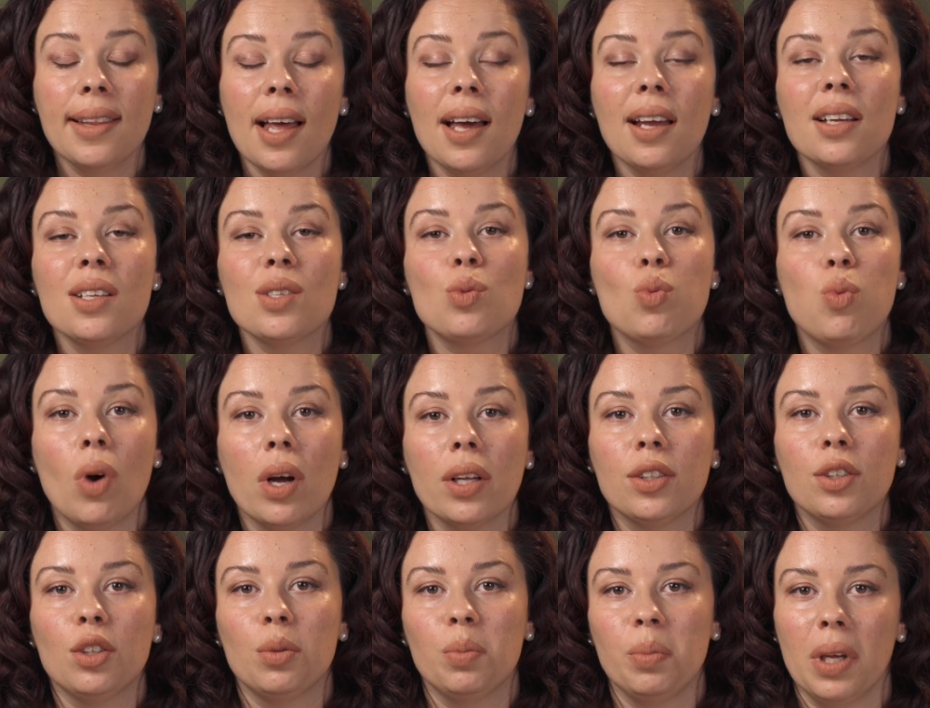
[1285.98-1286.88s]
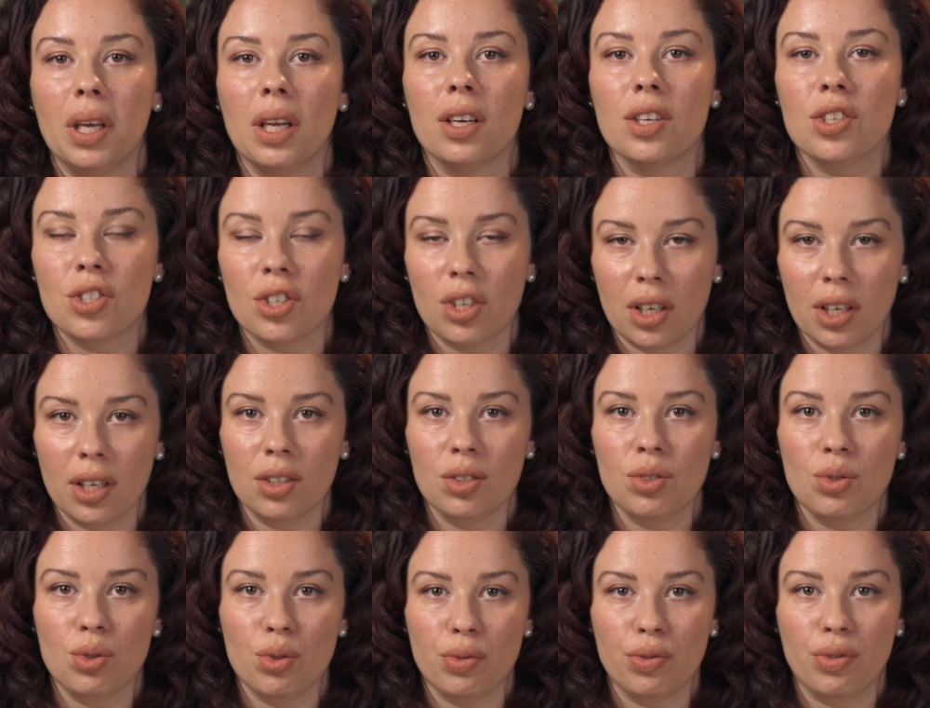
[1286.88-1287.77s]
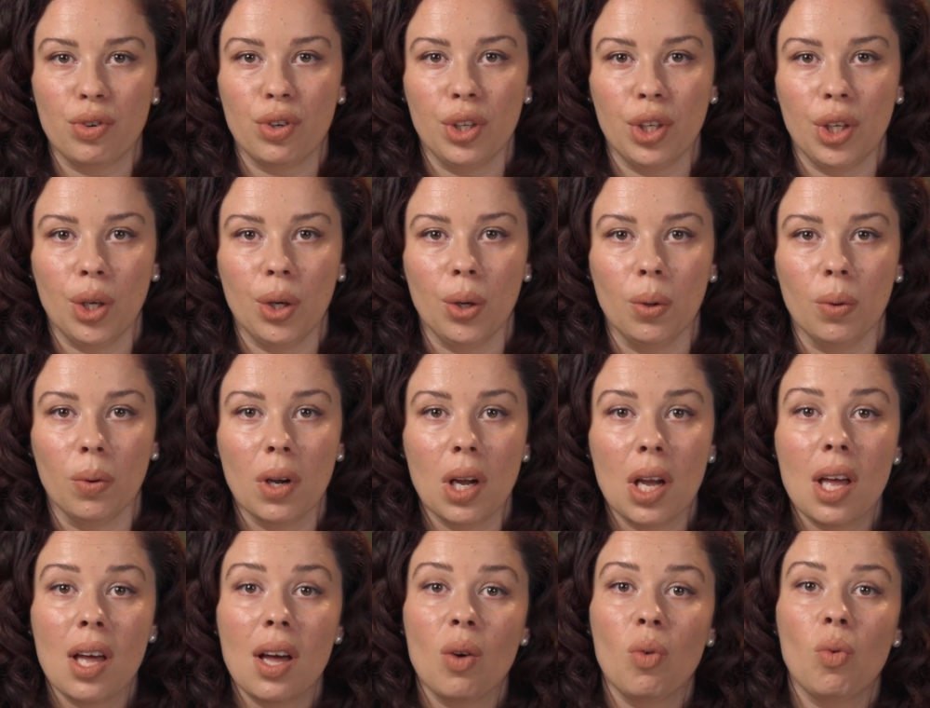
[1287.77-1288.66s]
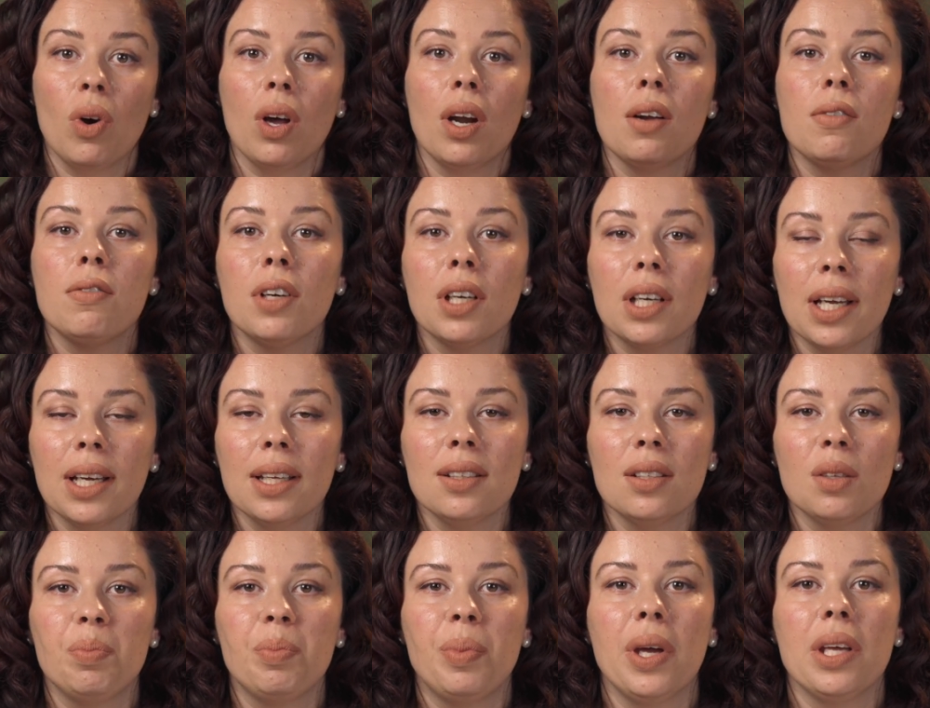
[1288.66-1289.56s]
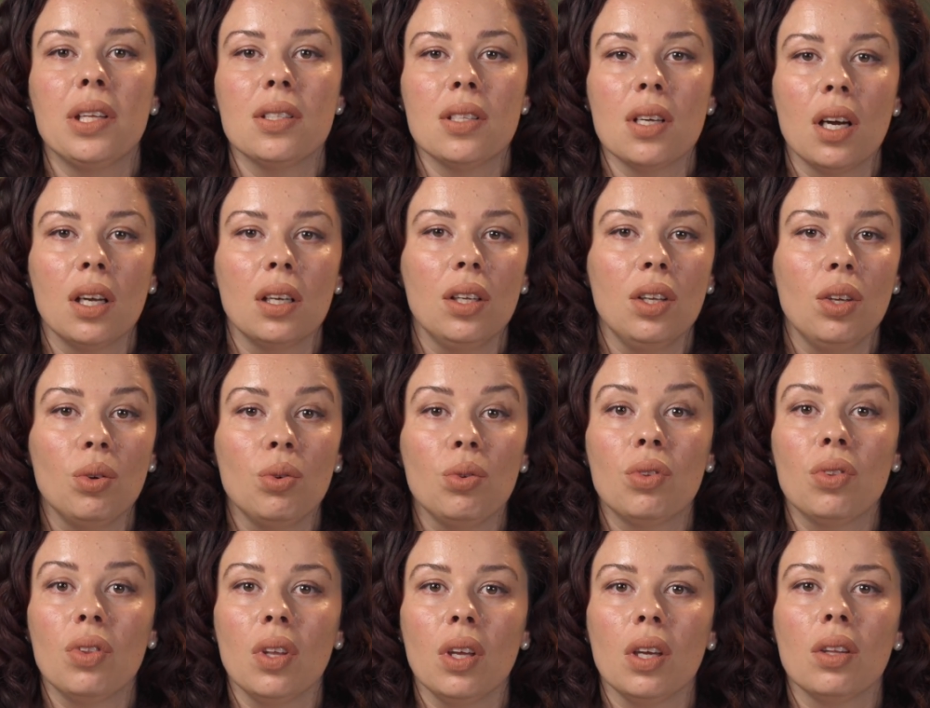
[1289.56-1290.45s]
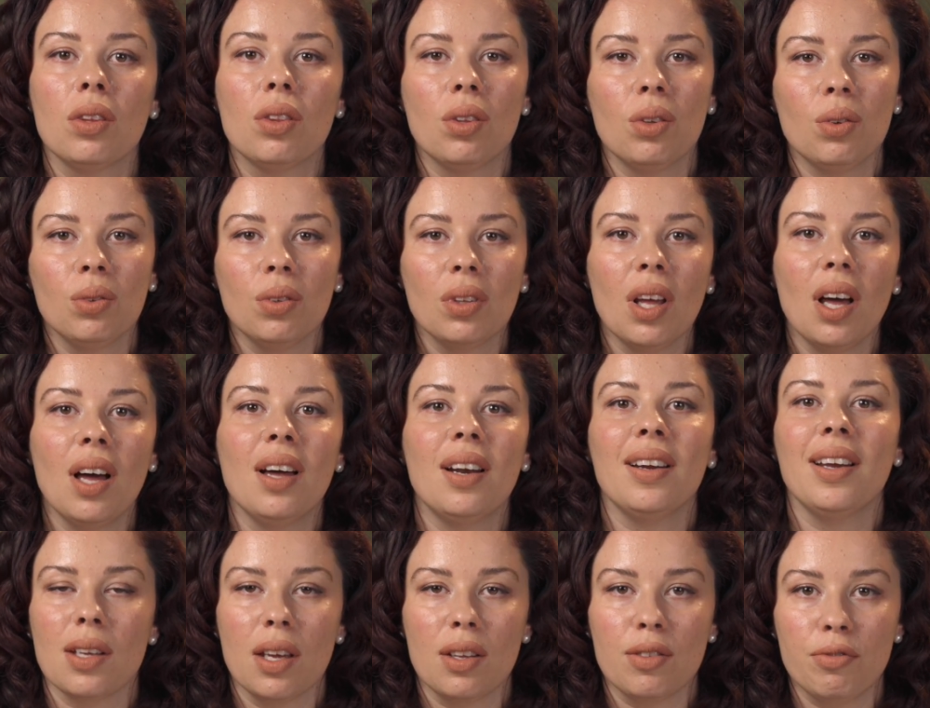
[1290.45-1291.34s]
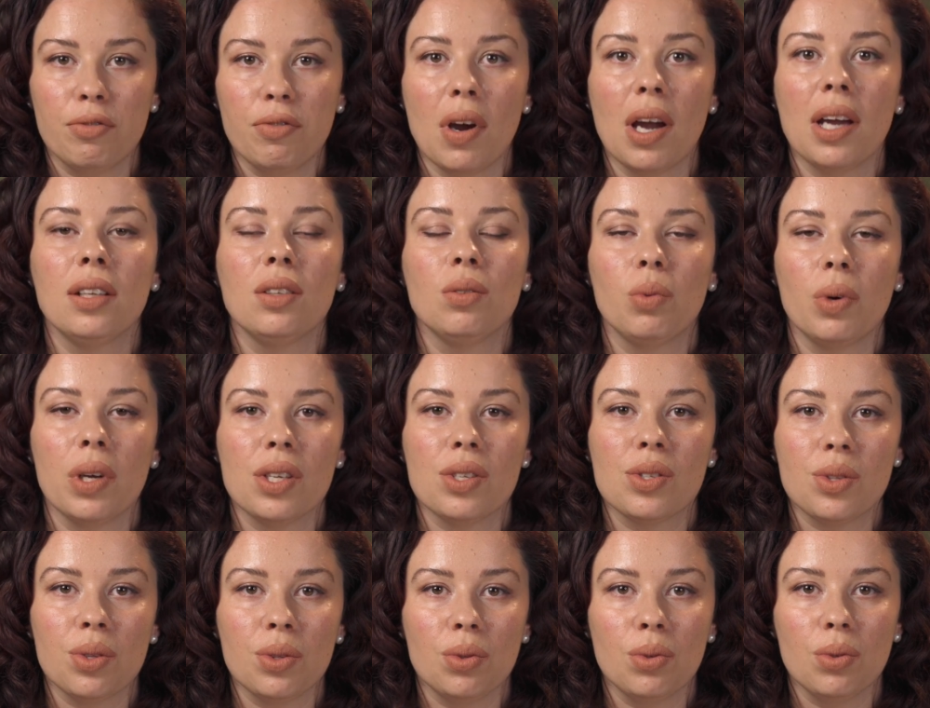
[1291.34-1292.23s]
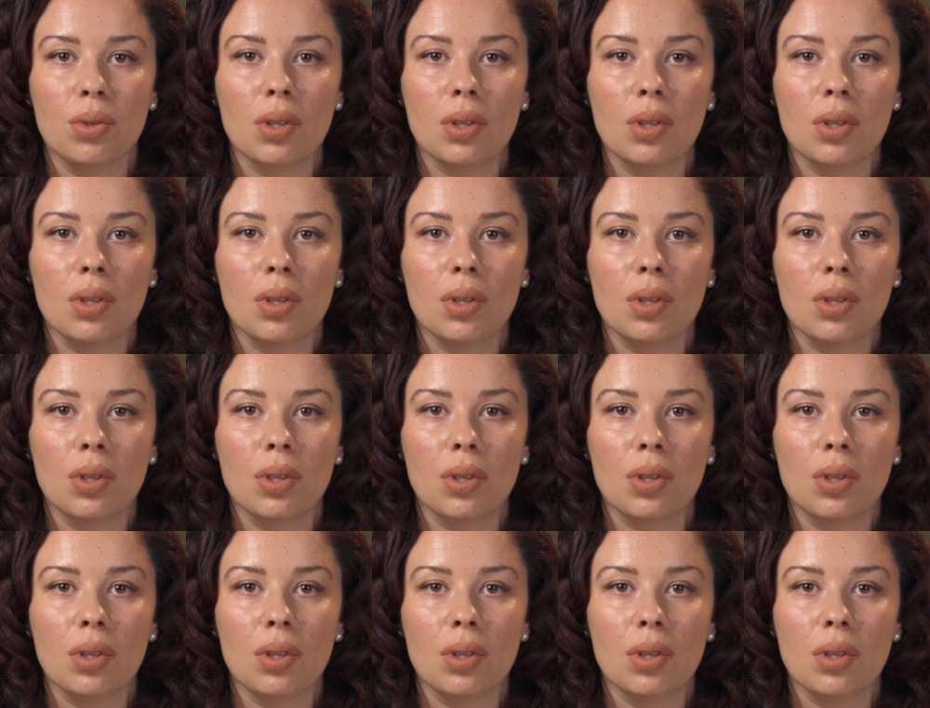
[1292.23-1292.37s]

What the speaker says: that is what your manager can do for you. Whatever can depend on you, think through that and find ways to do